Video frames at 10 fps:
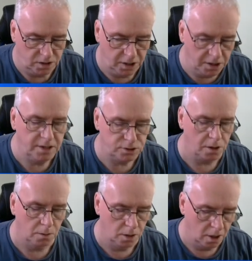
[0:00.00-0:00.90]
you need to
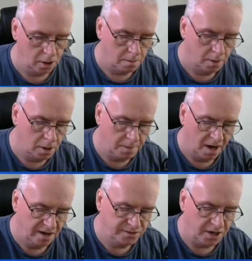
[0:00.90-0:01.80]
know a lot more
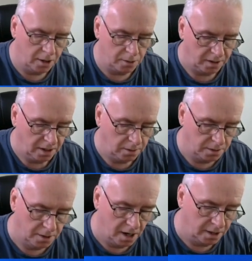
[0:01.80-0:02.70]
about antenna theory
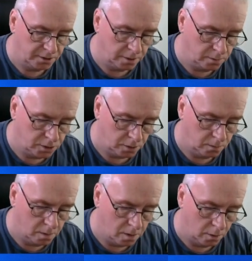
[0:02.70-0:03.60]
than I do
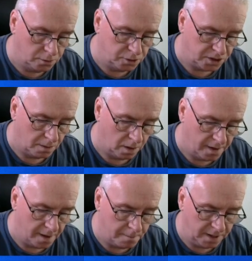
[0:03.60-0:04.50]
to understand what
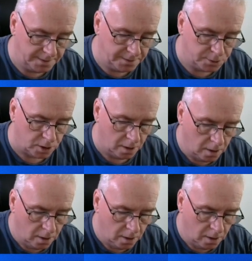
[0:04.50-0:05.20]
that means.